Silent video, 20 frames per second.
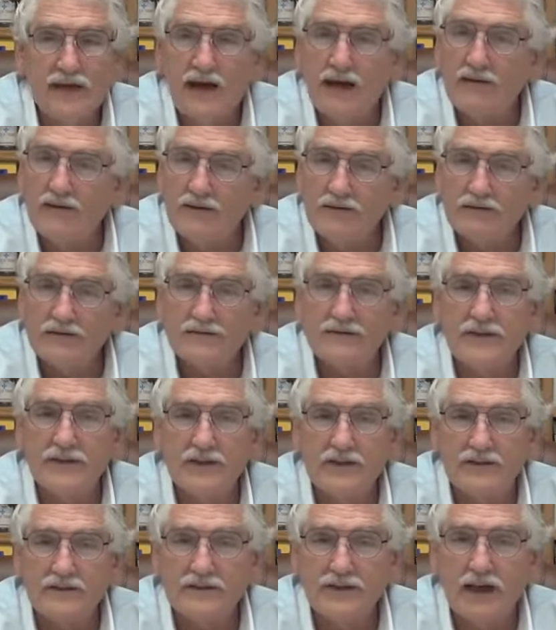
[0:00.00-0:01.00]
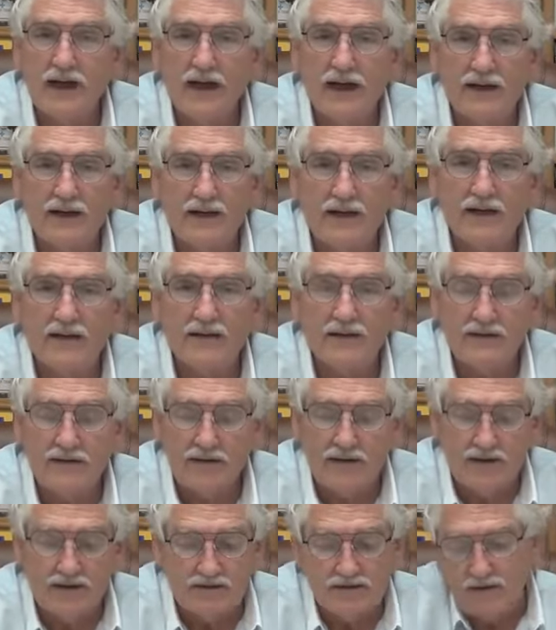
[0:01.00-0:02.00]
How interesting is that, huh?
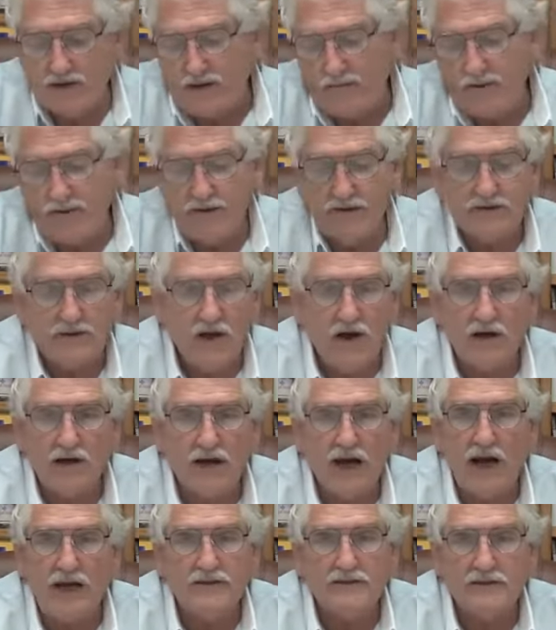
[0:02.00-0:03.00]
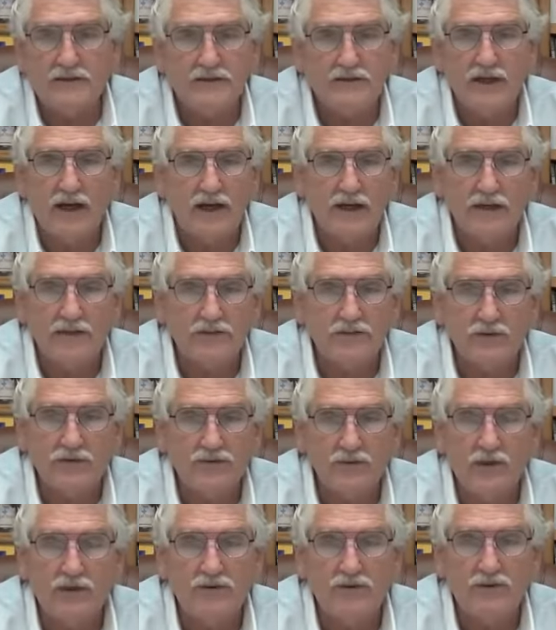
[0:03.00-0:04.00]
So, I mean, there's all kinds of studies.
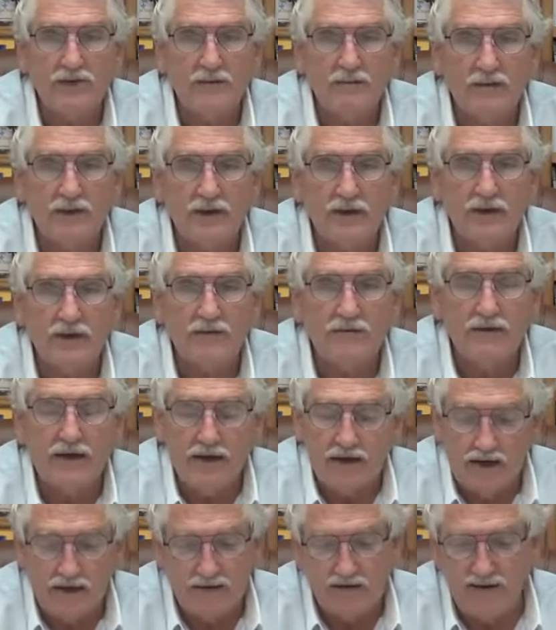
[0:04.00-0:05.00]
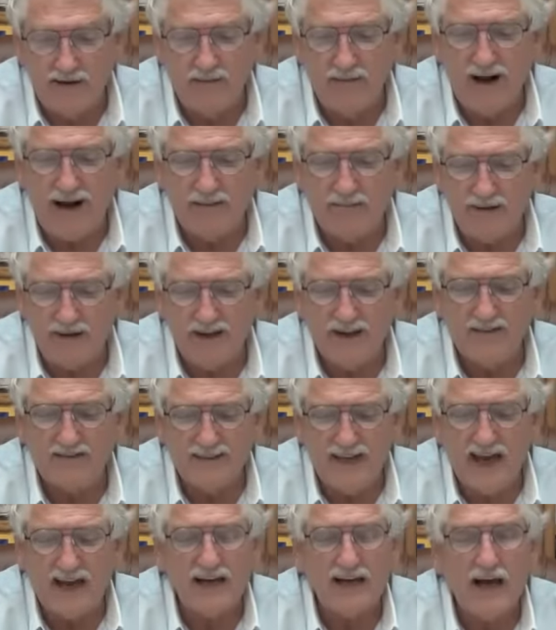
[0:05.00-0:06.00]
Which one would you believe? If anybody believes
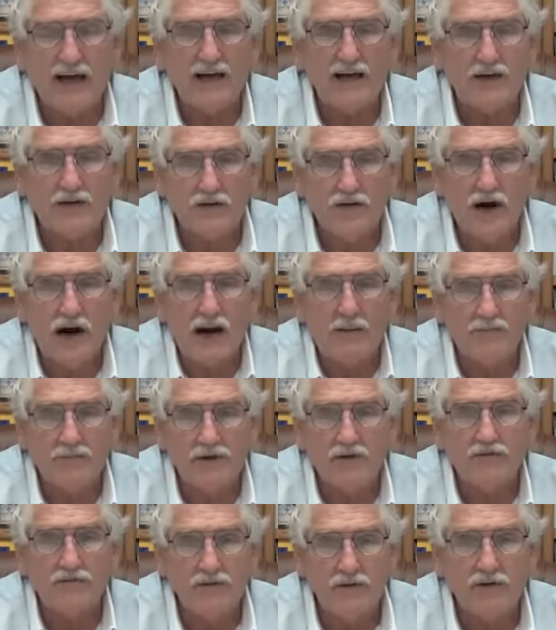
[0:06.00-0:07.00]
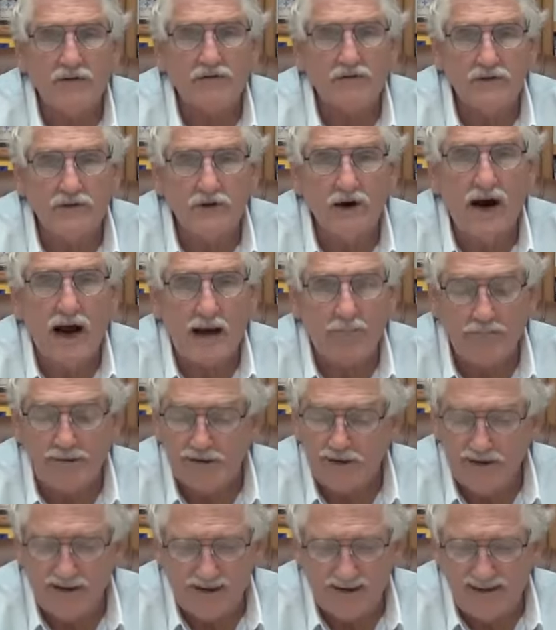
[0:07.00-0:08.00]
that kind of crap, they're full of crap.
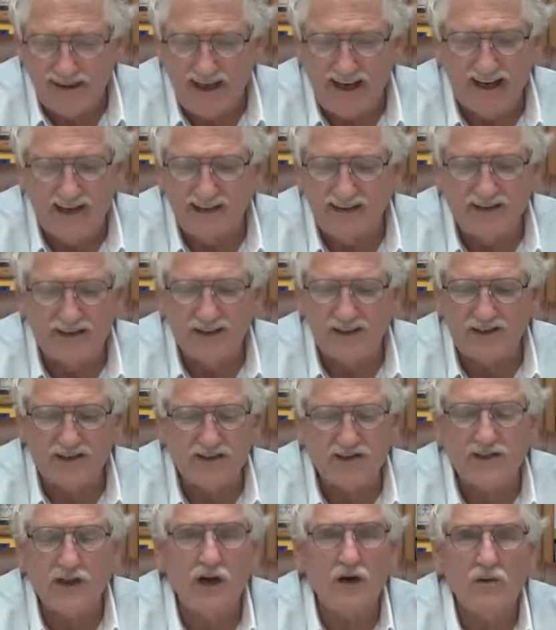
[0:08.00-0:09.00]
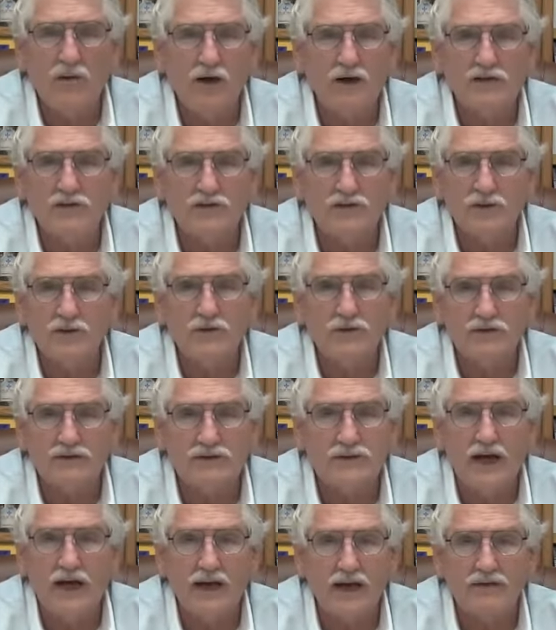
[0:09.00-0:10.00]
That is just so untrue,
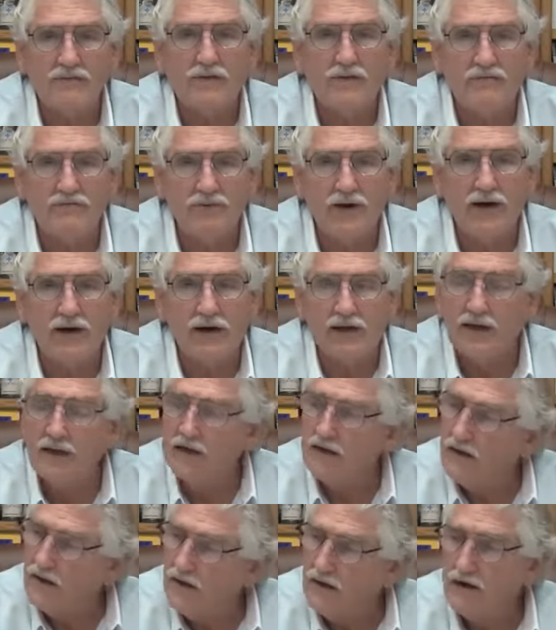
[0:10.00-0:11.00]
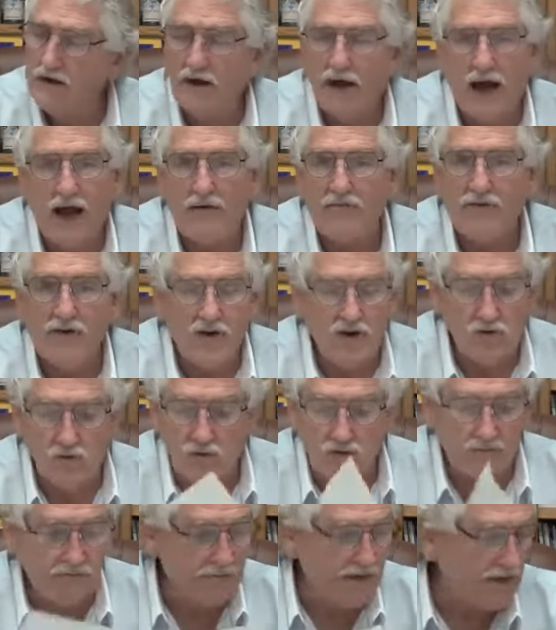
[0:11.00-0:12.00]
it's not even funny. Oh, half of you
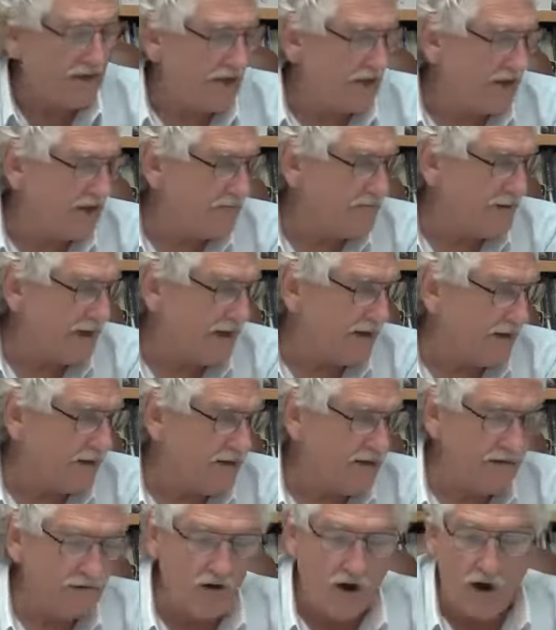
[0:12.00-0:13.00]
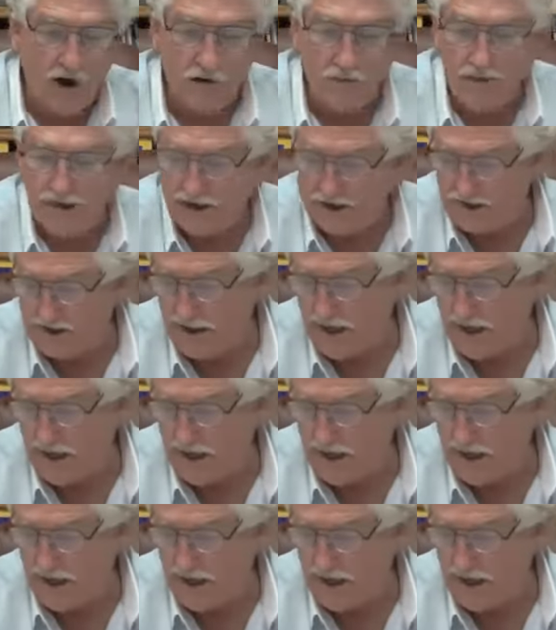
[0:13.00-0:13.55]
wouldn't be getting better. You'd all be